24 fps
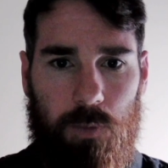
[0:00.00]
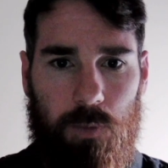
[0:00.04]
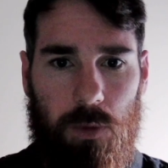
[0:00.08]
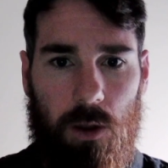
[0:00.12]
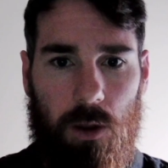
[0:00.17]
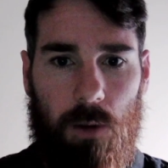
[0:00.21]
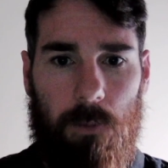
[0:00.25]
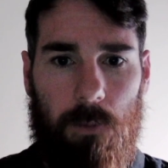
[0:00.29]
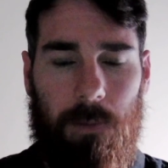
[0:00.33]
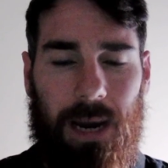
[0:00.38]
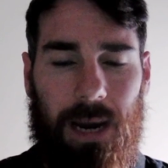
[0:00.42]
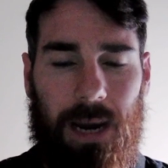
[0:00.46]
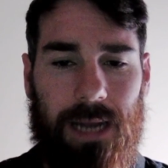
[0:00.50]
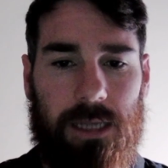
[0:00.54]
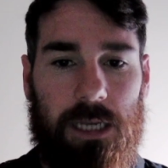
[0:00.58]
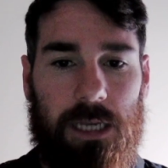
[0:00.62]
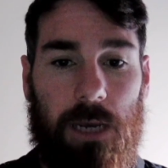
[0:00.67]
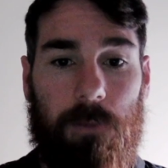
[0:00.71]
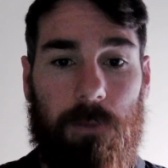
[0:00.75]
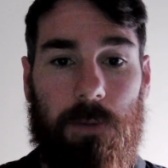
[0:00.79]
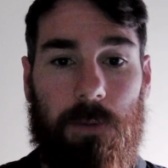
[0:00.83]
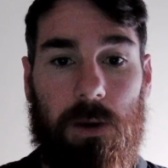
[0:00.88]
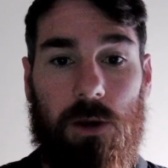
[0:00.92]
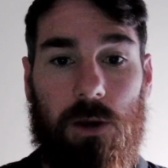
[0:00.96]

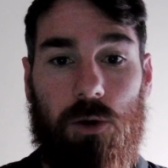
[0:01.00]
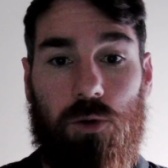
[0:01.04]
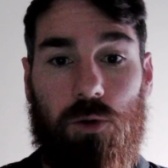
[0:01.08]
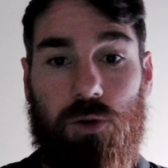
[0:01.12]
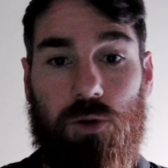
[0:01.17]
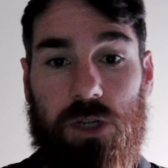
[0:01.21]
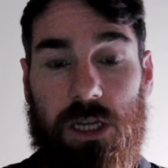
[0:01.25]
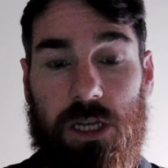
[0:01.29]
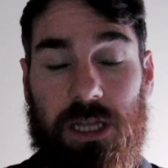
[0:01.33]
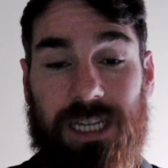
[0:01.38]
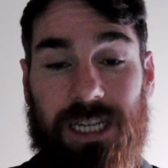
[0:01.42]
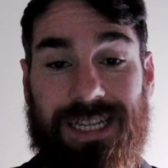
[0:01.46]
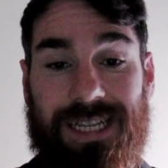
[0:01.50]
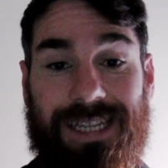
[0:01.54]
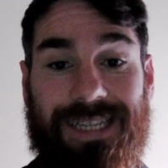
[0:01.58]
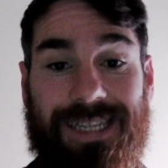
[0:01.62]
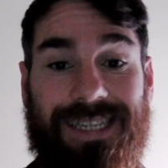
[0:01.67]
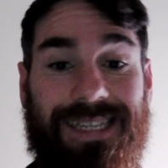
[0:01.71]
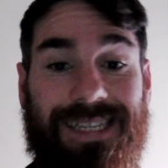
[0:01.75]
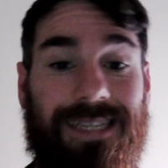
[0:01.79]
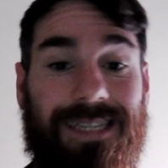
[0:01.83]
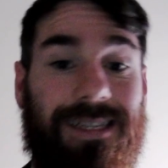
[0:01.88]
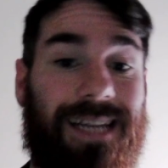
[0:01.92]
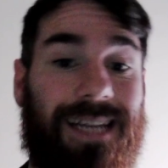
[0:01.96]
Matty, who's in the
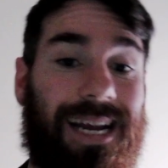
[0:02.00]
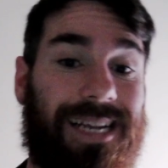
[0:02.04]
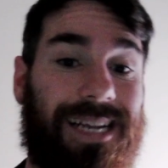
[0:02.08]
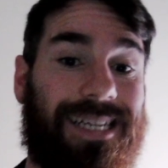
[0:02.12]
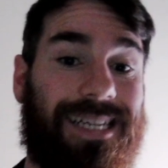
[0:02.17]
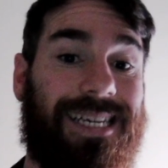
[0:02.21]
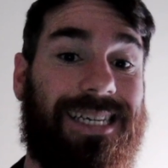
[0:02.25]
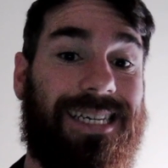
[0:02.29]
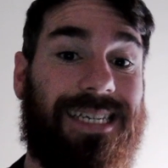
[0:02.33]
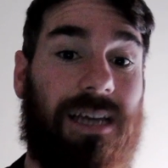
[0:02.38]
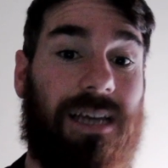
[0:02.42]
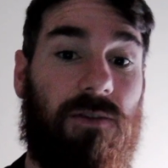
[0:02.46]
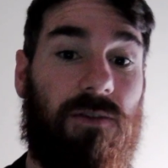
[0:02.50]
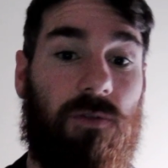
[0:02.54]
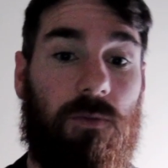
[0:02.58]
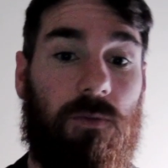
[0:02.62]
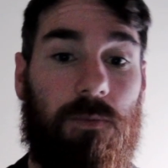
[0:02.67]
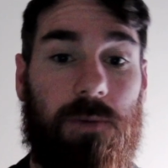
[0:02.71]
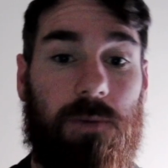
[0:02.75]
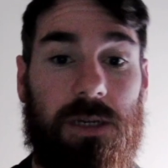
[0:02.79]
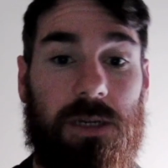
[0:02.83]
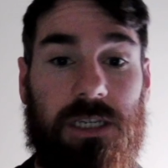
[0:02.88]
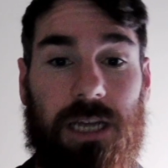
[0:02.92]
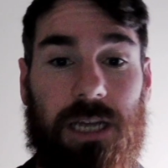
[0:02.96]
97th
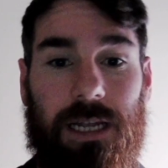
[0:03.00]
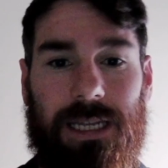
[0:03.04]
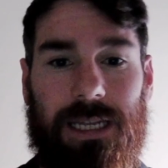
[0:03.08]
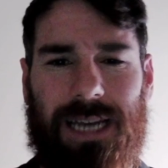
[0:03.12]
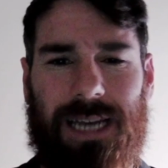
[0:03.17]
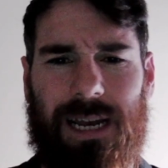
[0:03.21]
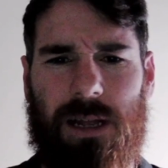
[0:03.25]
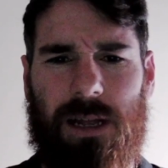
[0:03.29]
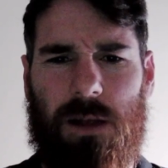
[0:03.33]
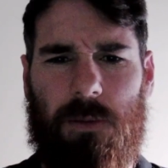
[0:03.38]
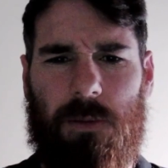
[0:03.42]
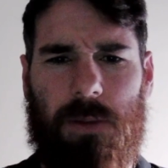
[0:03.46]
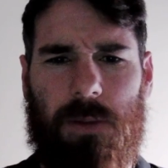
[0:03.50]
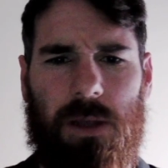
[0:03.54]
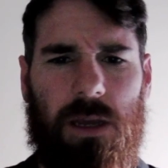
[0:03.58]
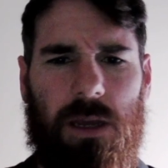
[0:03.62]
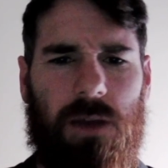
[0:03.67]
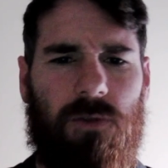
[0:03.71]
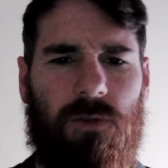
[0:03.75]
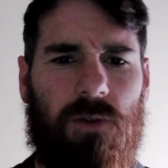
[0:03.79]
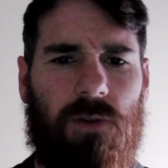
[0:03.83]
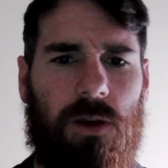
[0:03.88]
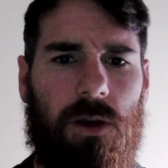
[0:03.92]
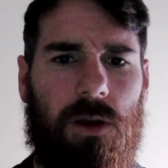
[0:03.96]
percentile, I
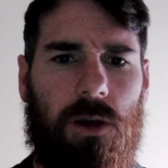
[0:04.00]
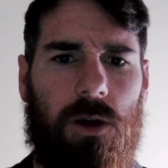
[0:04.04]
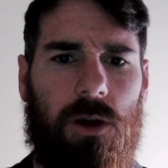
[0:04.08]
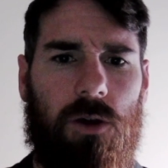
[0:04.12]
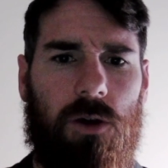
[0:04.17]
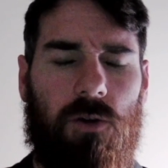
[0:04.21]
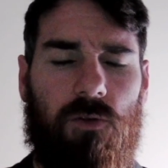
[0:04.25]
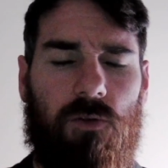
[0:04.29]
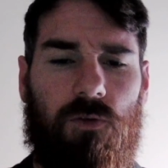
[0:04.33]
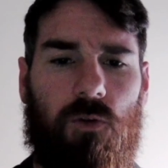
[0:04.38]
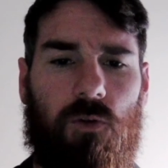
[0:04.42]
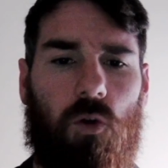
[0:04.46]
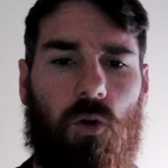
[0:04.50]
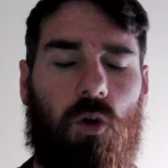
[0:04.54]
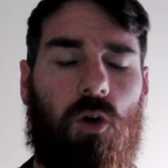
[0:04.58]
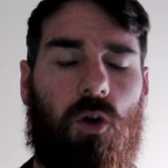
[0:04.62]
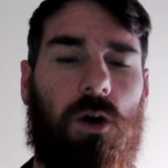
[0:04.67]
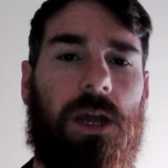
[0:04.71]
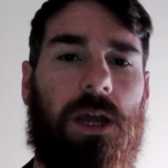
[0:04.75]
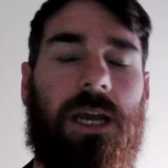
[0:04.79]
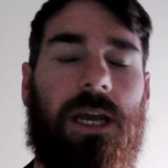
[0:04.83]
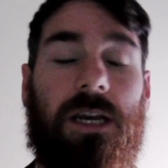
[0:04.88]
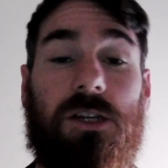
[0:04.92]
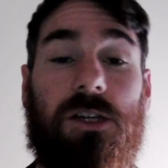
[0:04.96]
believe, for
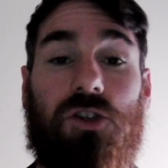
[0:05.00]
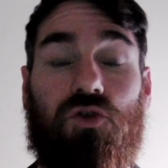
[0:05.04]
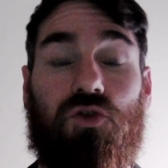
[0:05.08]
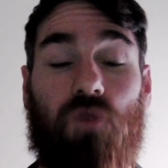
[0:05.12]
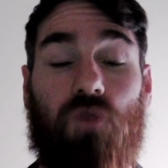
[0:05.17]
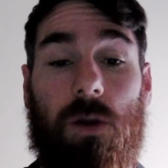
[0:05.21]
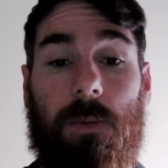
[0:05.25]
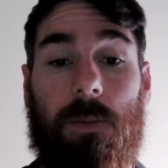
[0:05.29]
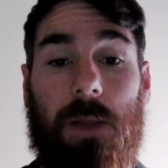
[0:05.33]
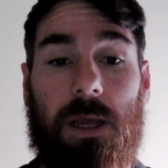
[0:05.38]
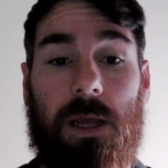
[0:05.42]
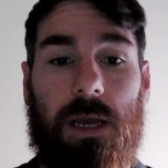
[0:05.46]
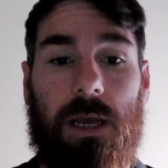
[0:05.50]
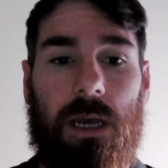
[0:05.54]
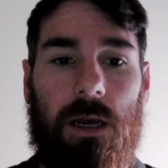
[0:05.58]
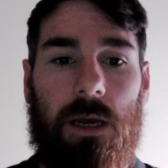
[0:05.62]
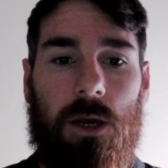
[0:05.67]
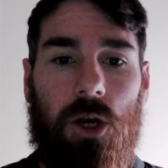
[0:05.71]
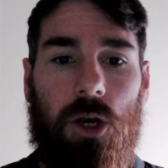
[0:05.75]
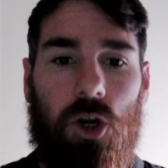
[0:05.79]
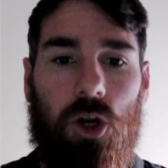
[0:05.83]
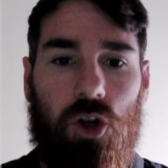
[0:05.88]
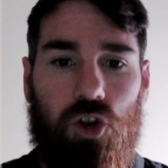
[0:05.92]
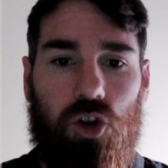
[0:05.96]
his dribbling,
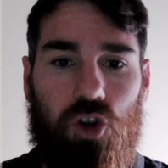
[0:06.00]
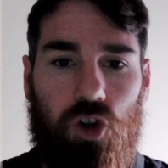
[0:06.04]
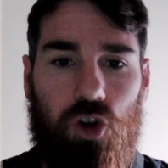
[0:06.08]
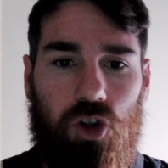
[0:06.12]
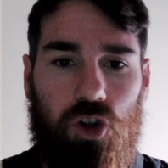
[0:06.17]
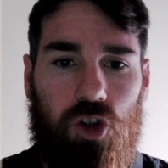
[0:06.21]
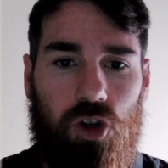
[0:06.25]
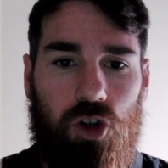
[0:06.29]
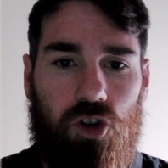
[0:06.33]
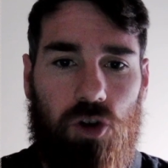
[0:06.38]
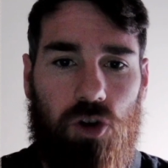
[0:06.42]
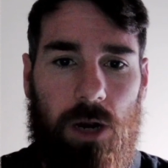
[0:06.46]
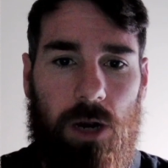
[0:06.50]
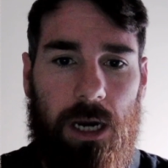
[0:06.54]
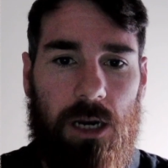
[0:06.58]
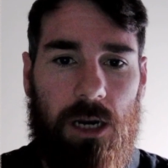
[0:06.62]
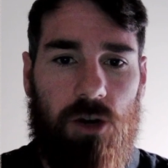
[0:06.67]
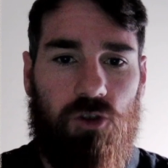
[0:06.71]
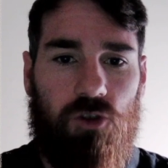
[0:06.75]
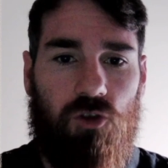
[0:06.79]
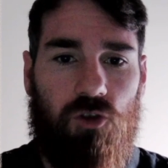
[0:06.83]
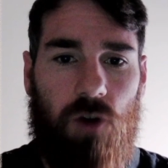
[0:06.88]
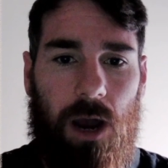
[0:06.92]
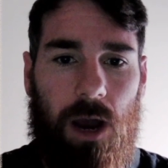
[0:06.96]
just to try and
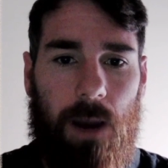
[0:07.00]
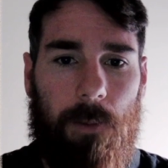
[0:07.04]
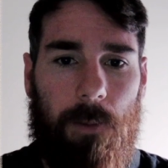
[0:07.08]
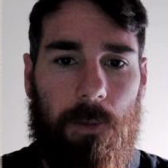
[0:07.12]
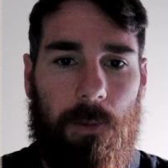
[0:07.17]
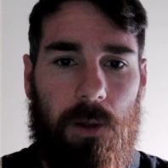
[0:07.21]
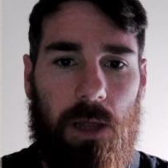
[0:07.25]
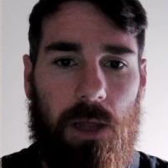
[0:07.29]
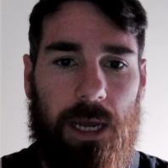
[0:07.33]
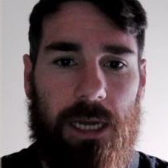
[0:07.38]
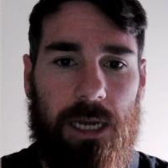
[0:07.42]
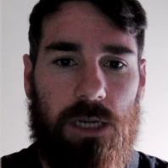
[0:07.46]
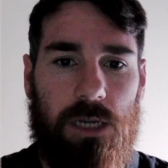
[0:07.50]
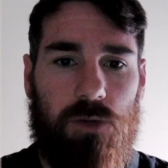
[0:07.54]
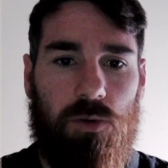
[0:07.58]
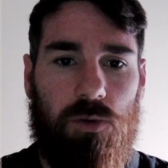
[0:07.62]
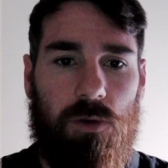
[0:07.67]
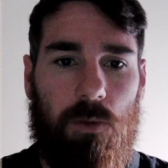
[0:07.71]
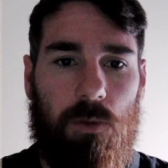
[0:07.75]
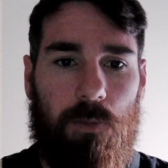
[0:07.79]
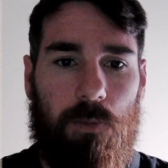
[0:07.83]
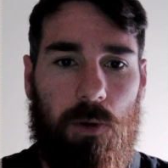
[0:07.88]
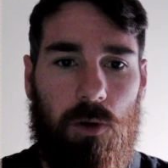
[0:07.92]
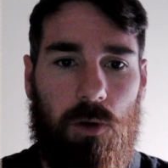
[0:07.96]
attract players with the
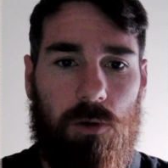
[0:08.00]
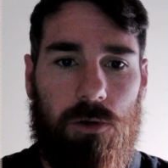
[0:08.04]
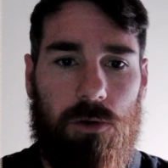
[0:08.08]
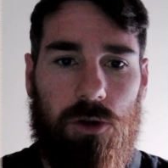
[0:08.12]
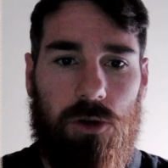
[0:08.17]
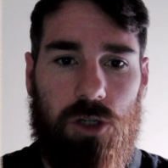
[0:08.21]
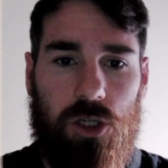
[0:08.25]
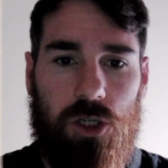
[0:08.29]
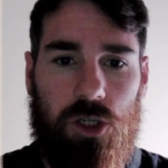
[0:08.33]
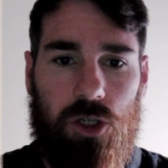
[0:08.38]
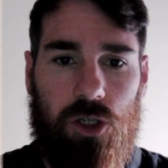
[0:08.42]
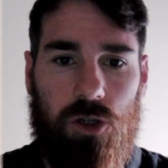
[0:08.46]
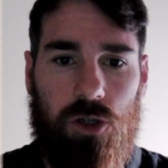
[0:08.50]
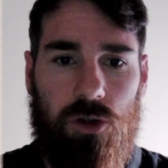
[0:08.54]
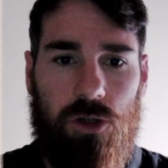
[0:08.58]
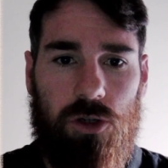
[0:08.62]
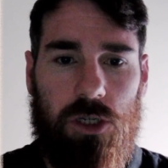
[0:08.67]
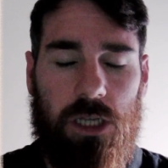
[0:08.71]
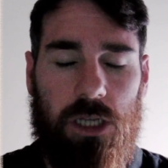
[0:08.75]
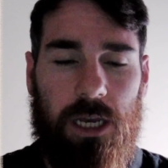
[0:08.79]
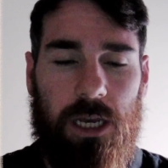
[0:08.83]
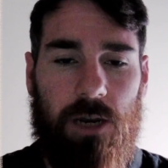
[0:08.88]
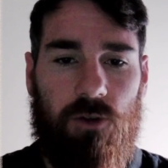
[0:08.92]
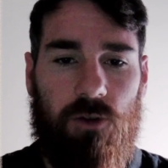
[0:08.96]
ball. Because as soon as
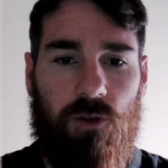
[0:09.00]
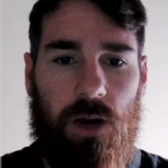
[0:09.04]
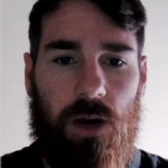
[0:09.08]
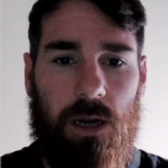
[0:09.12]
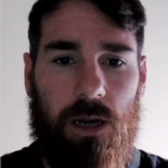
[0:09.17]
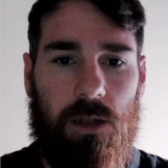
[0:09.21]
they attract a